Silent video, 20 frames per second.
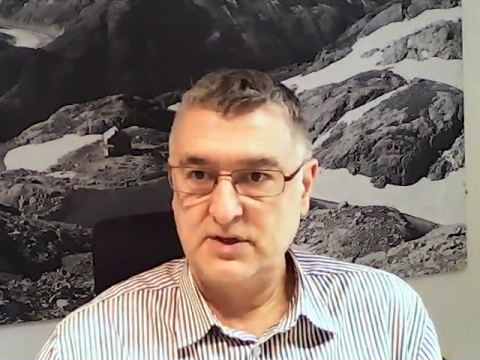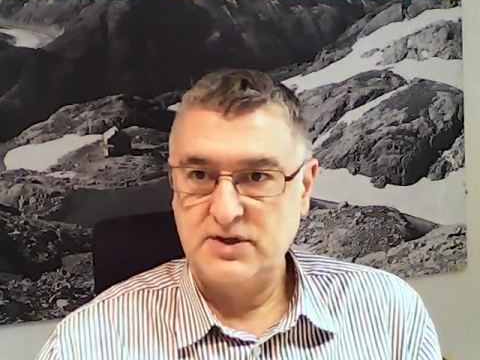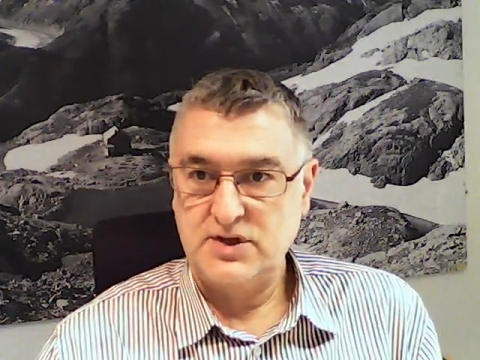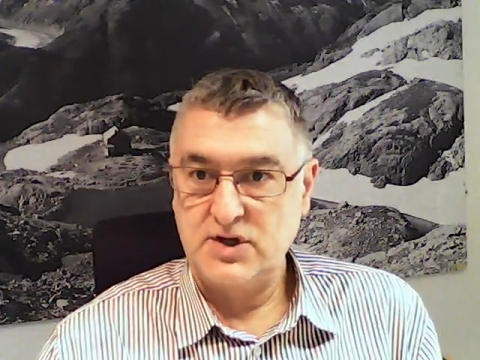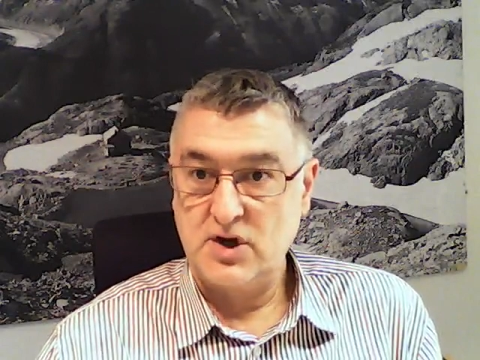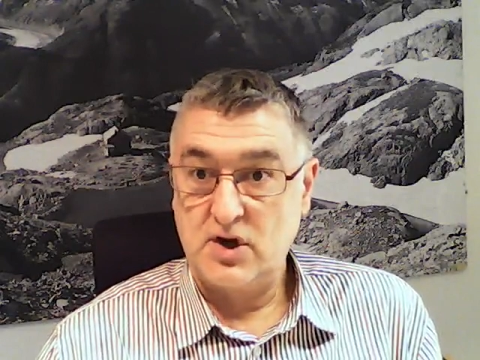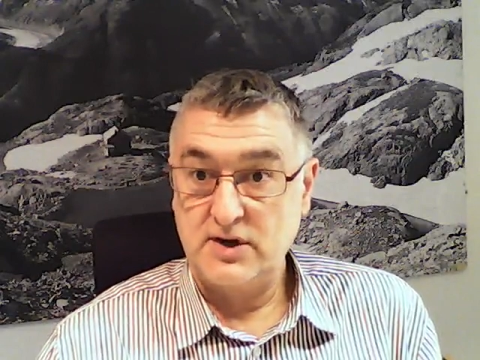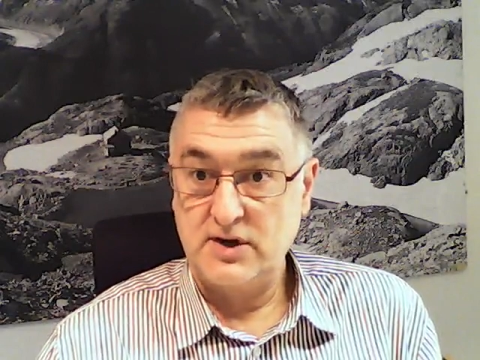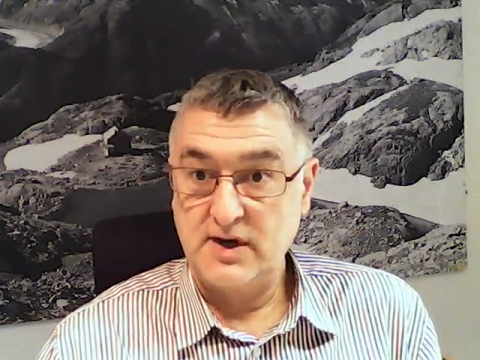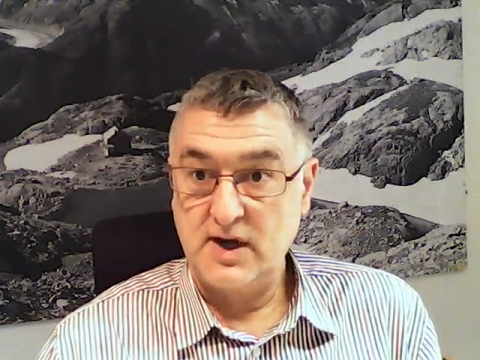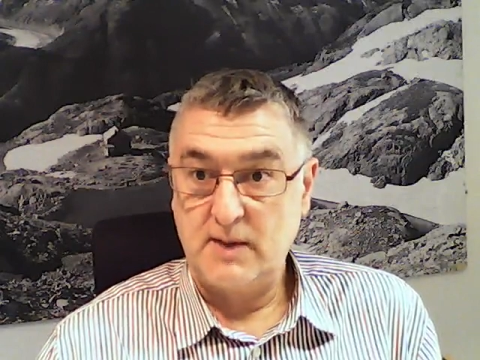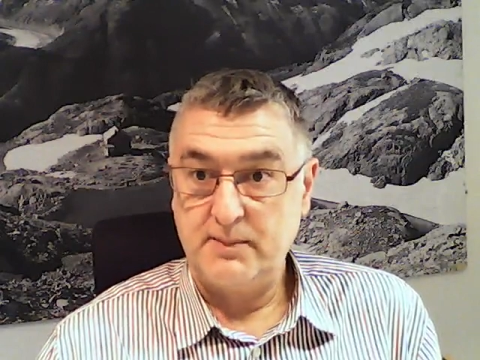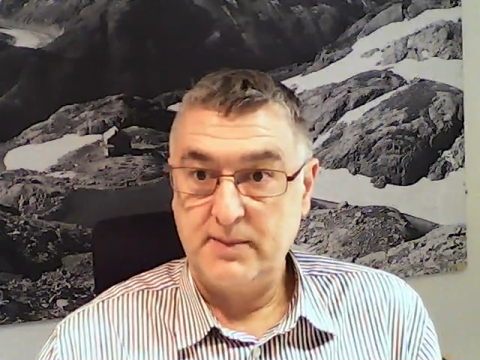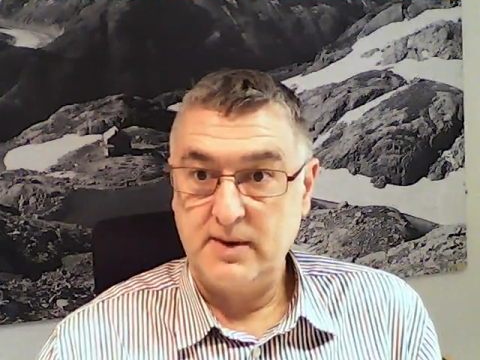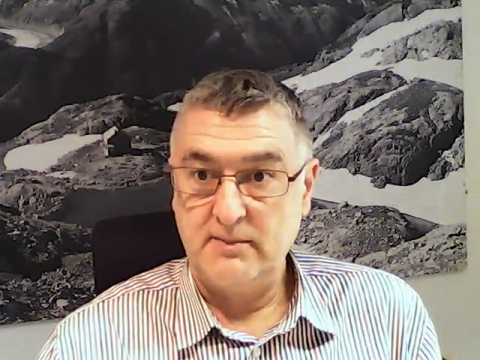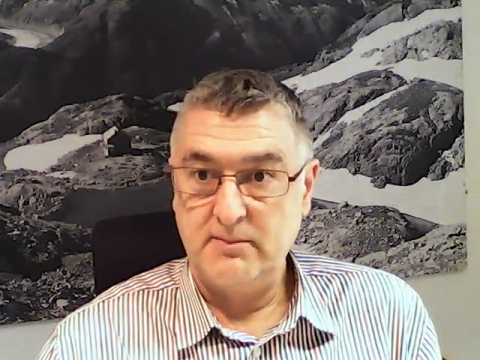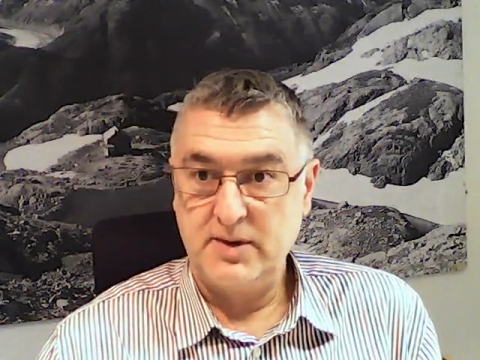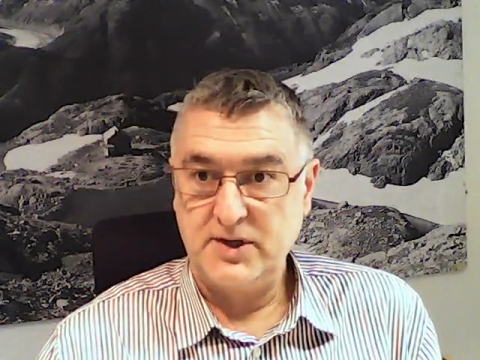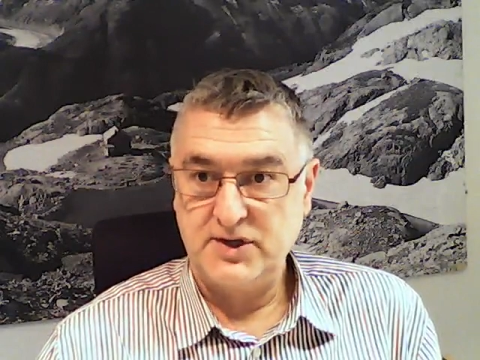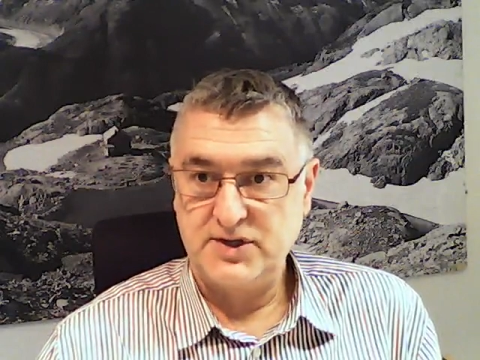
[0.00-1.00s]
starting
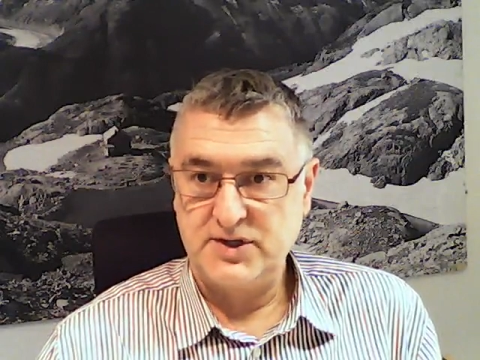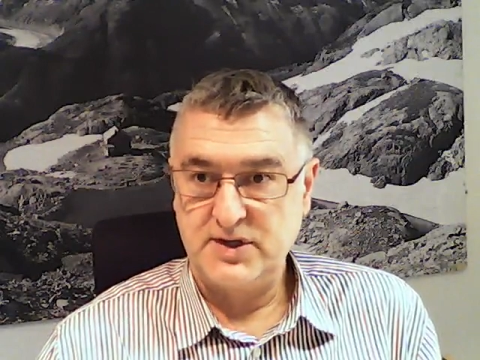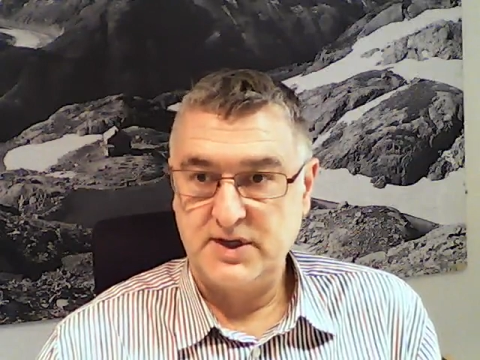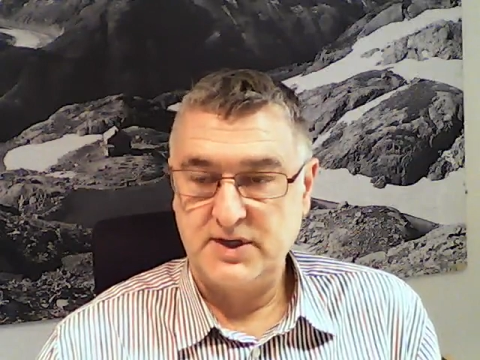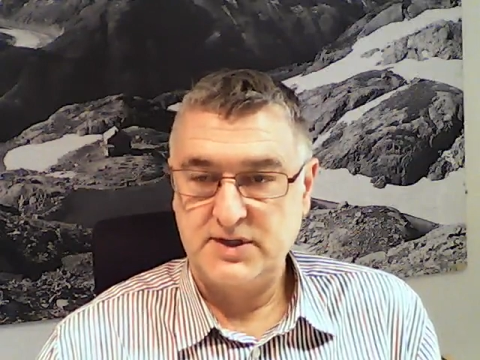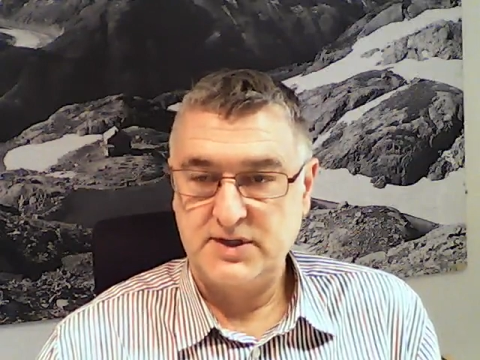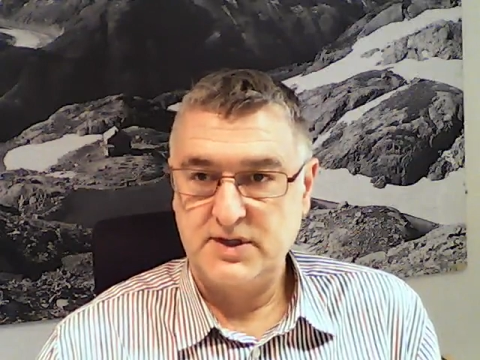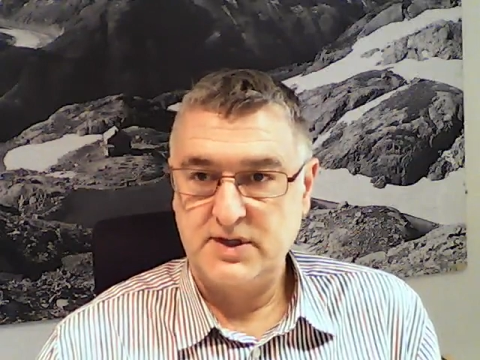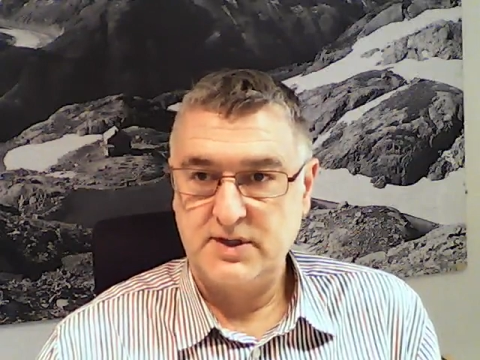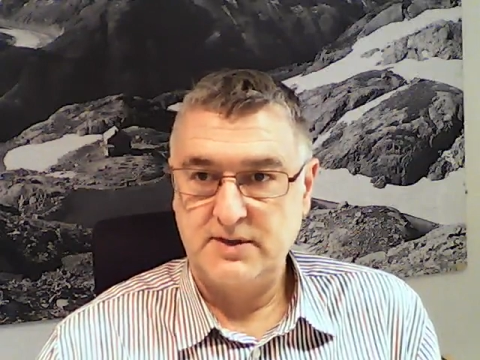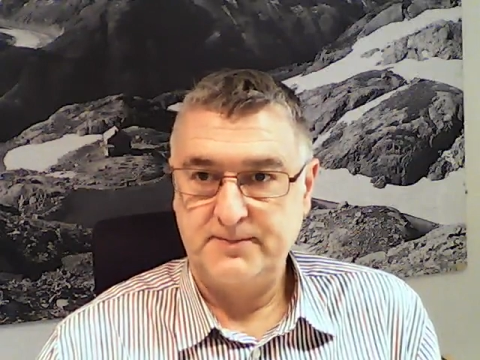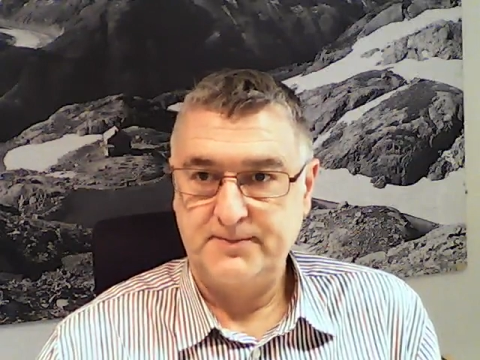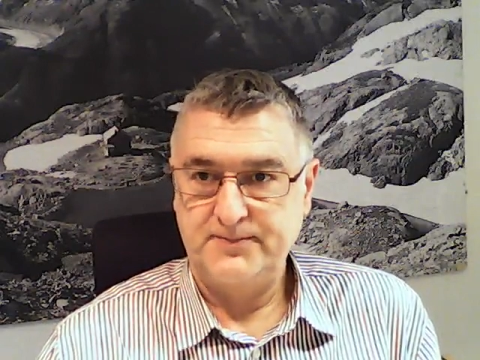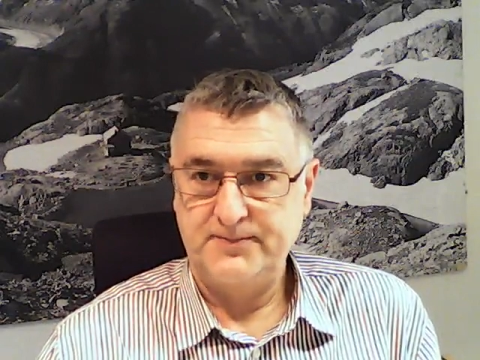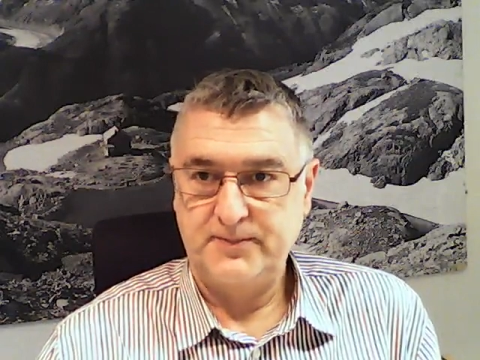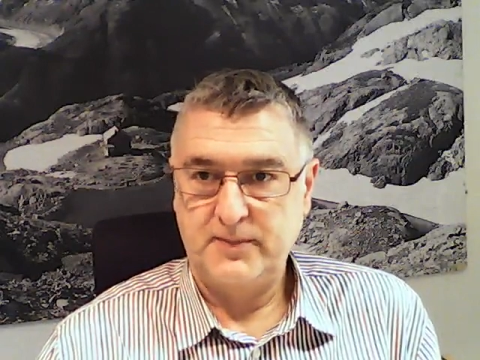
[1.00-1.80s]
up in business.